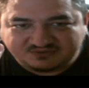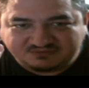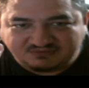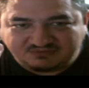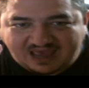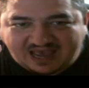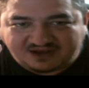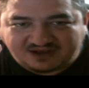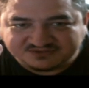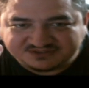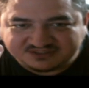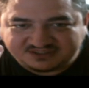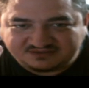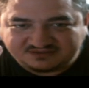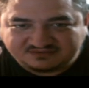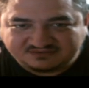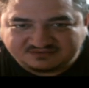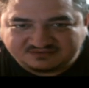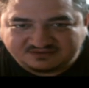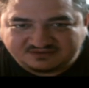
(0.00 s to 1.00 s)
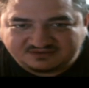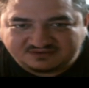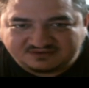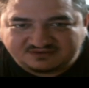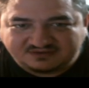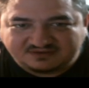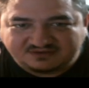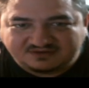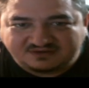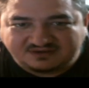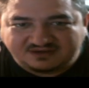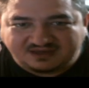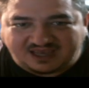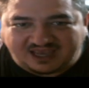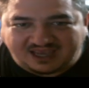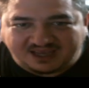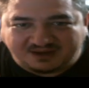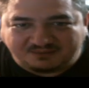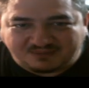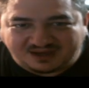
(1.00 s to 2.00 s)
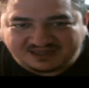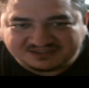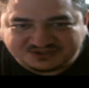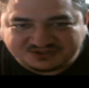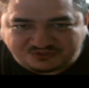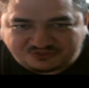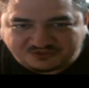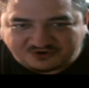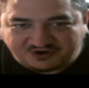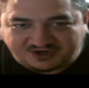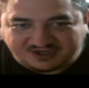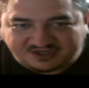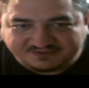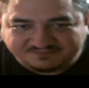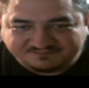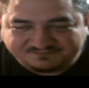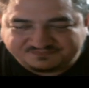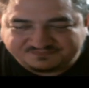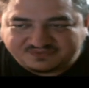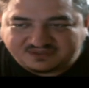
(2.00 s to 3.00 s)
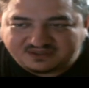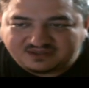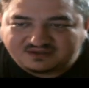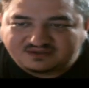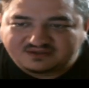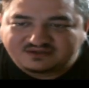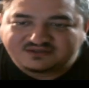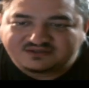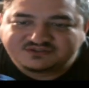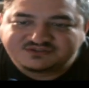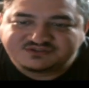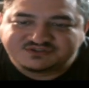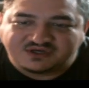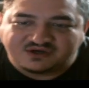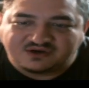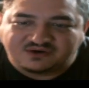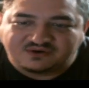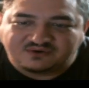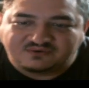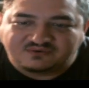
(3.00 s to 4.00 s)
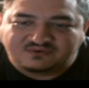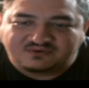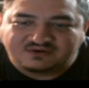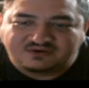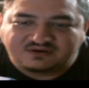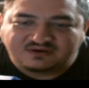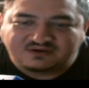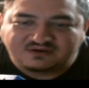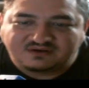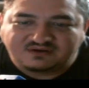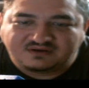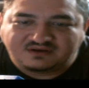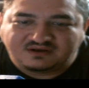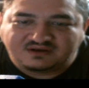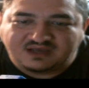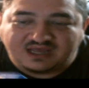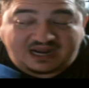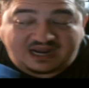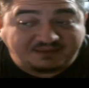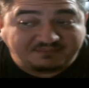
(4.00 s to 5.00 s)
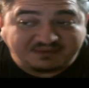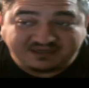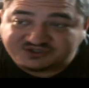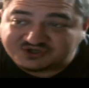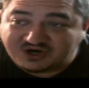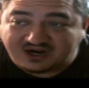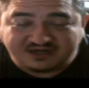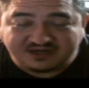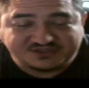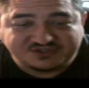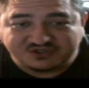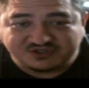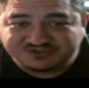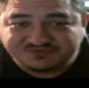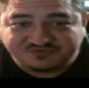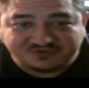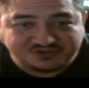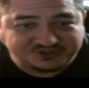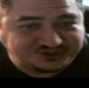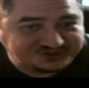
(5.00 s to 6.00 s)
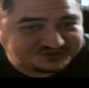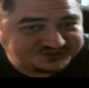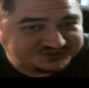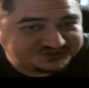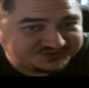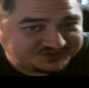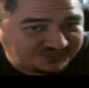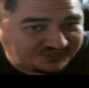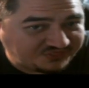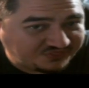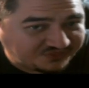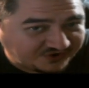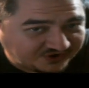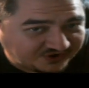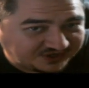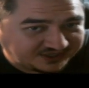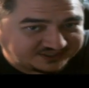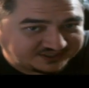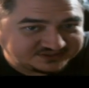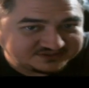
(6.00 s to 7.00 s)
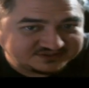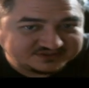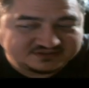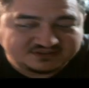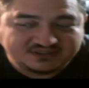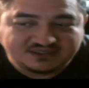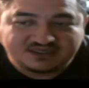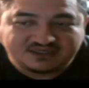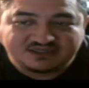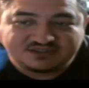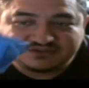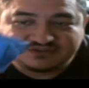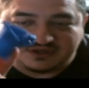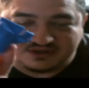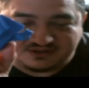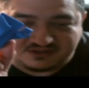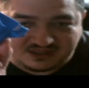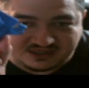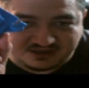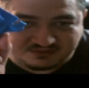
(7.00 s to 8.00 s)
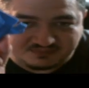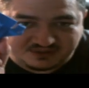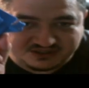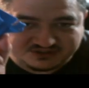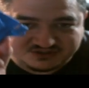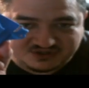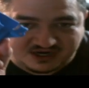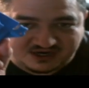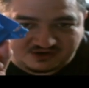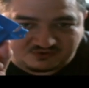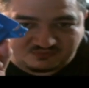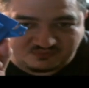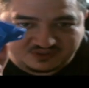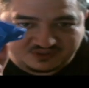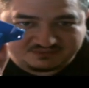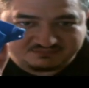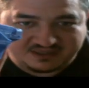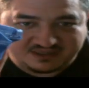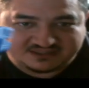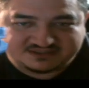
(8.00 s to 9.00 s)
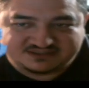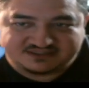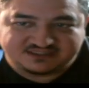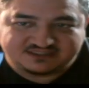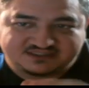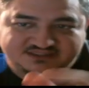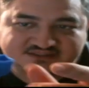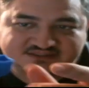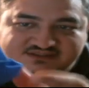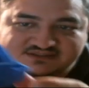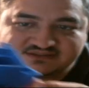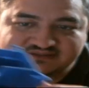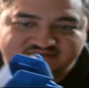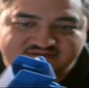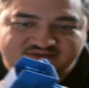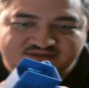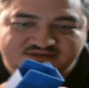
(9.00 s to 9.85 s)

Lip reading: housing, and mine's a 30. So, and I've been trying to search for just 30s, so I think I'm going to try to remix this